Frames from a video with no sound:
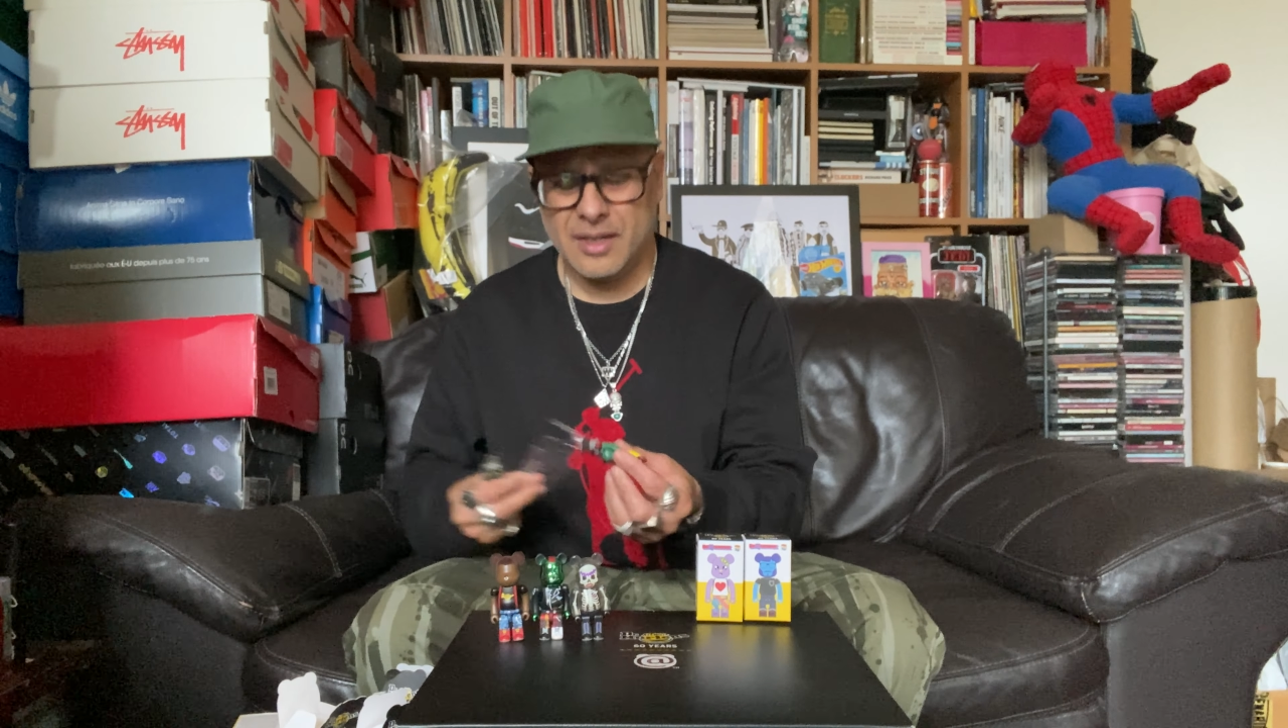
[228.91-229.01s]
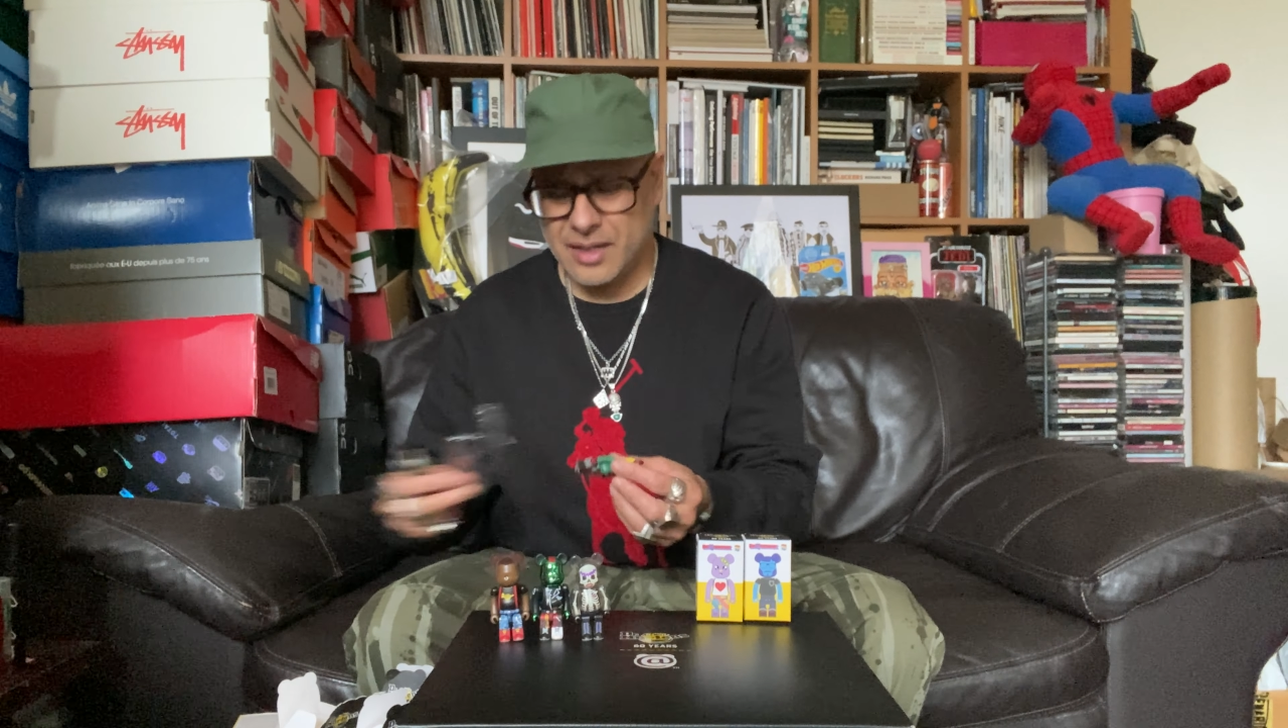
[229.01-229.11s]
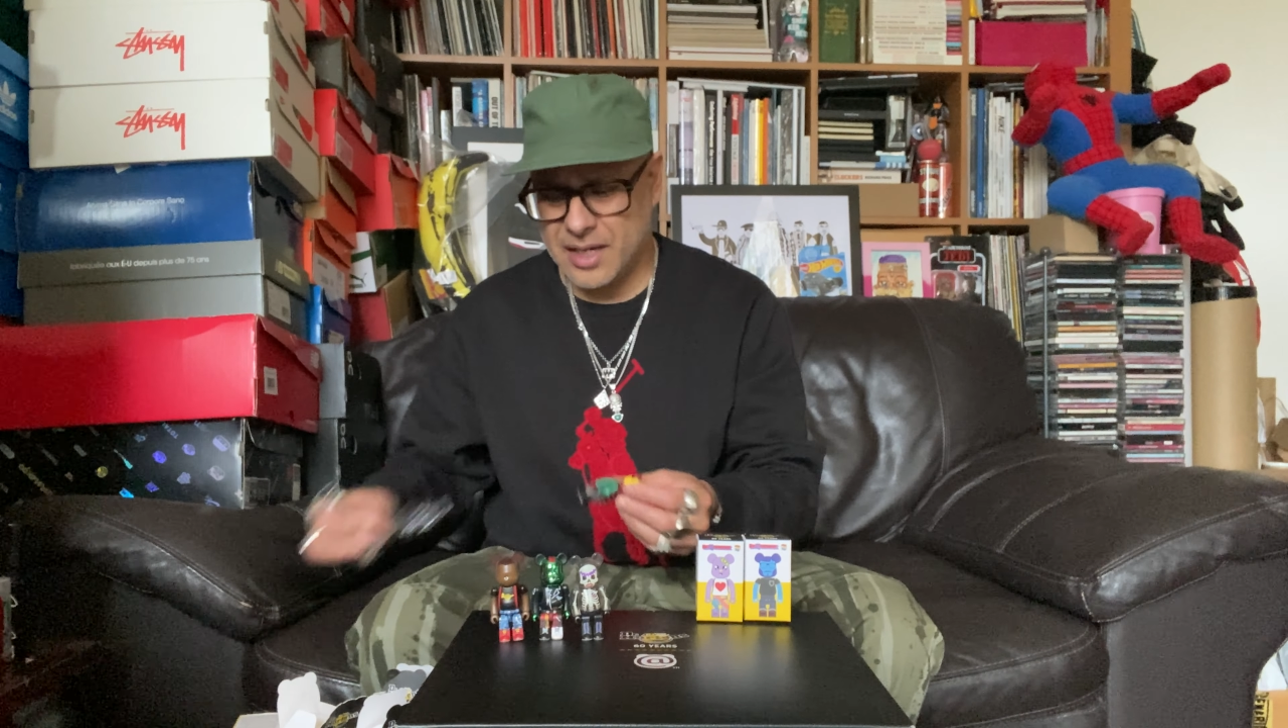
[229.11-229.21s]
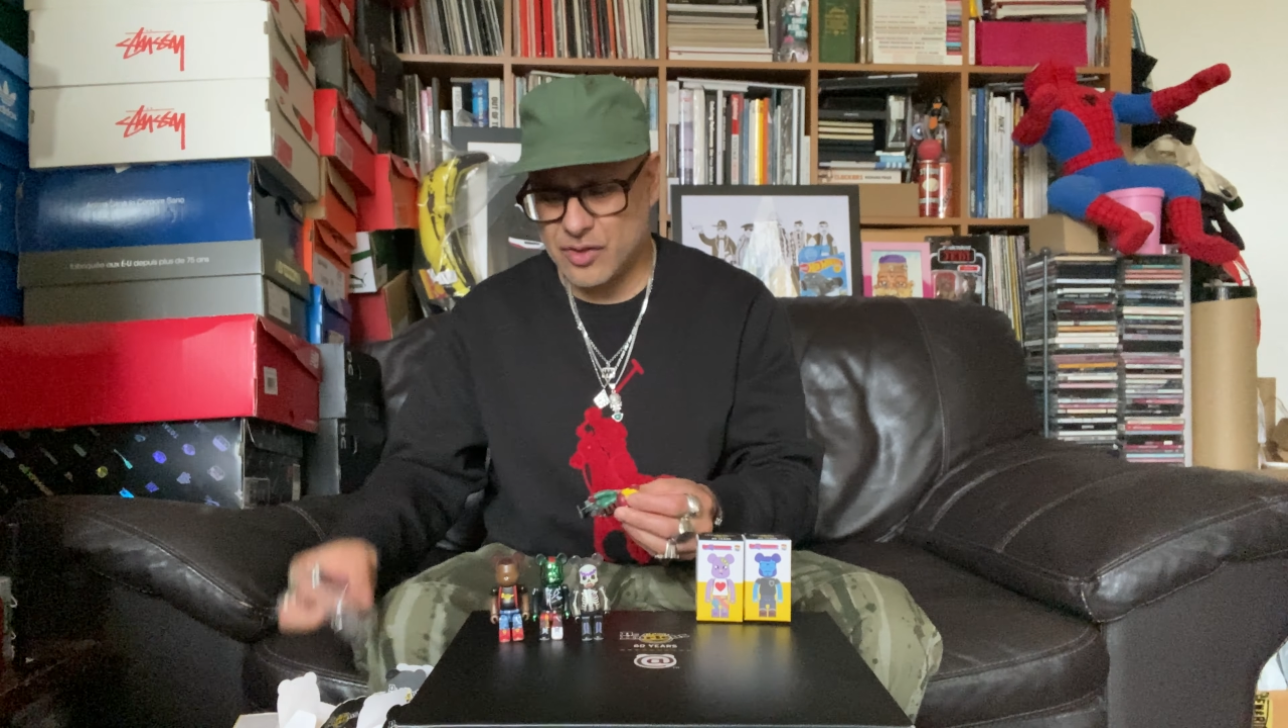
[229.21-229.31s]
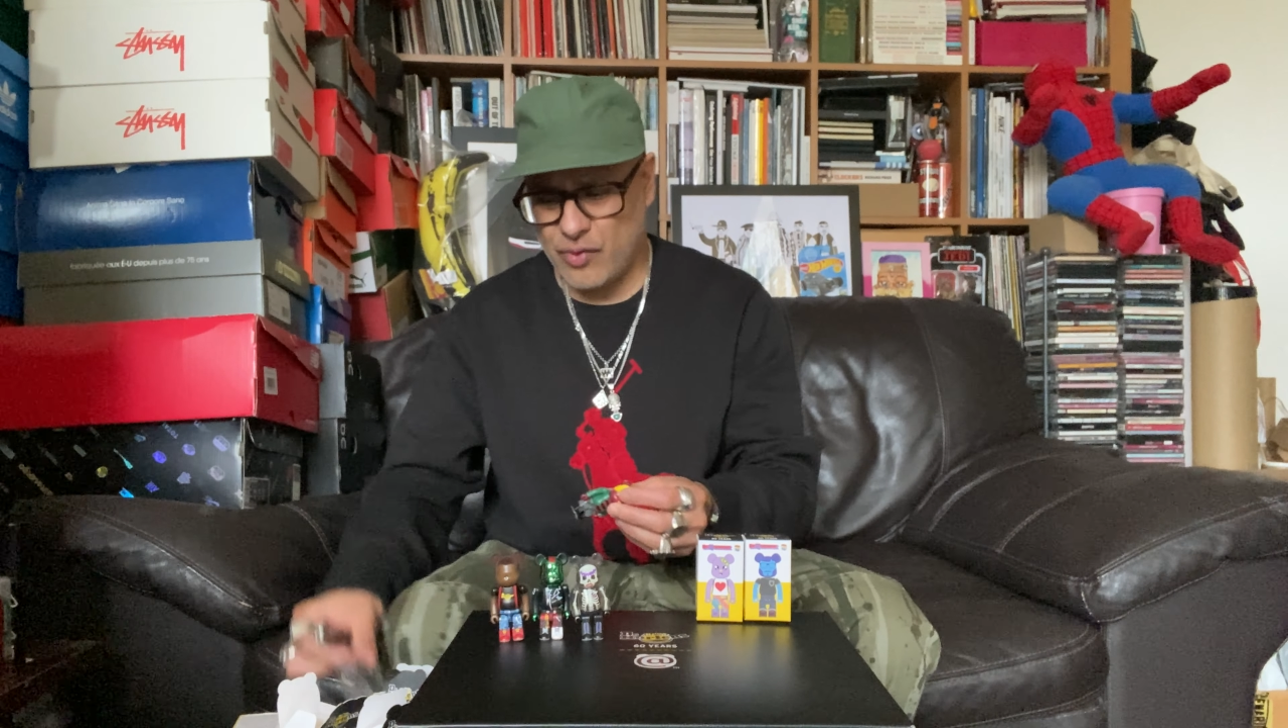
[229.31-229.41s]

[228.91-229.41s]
gets